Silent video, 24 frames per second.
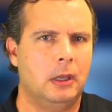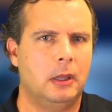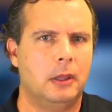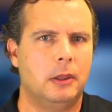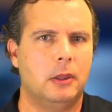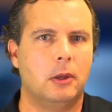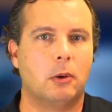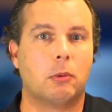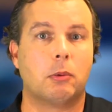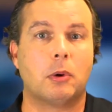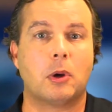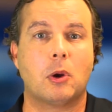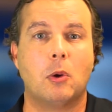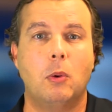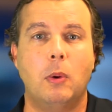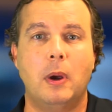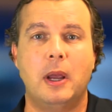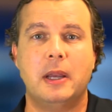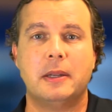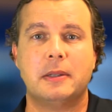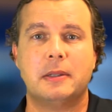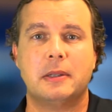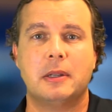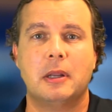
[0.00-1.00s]
They'll
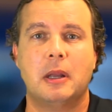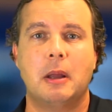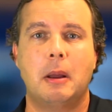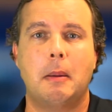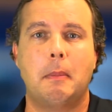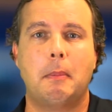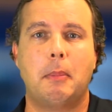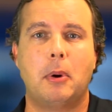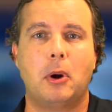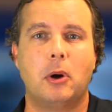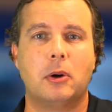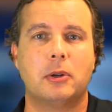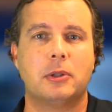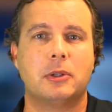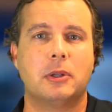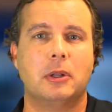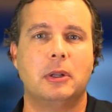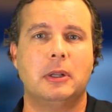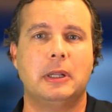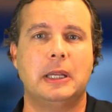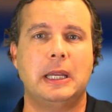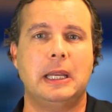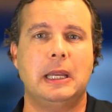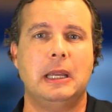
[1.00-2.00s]
request
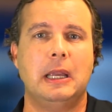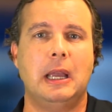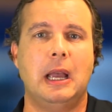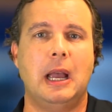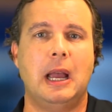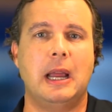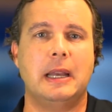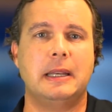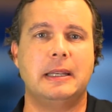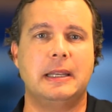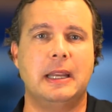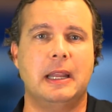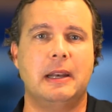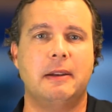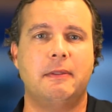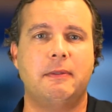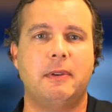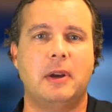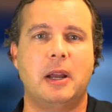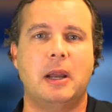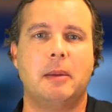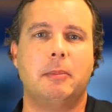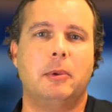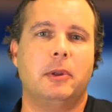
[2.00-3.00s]
personally
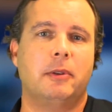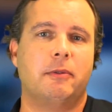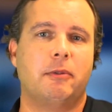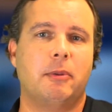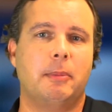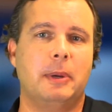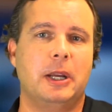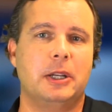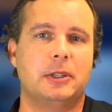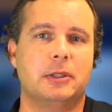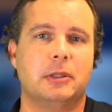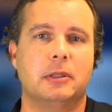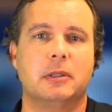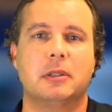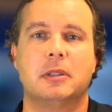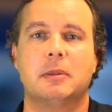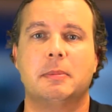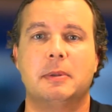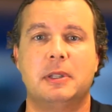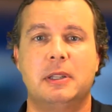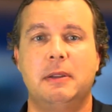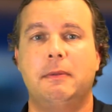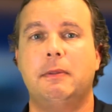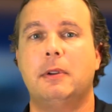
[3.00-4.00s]
identifiable information,
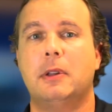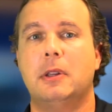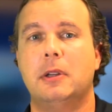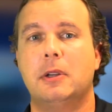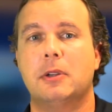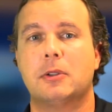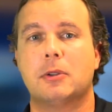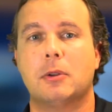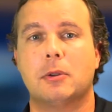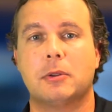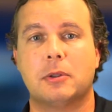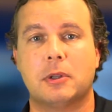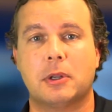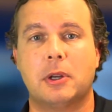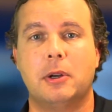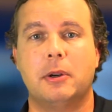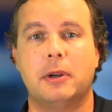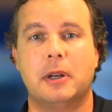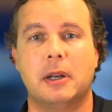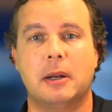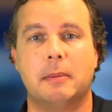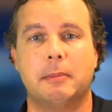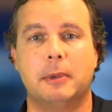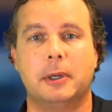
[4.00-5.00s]
specifically your social
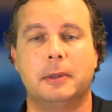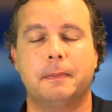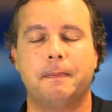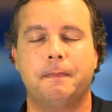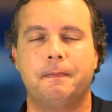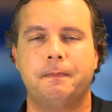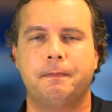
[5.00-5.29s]
security number.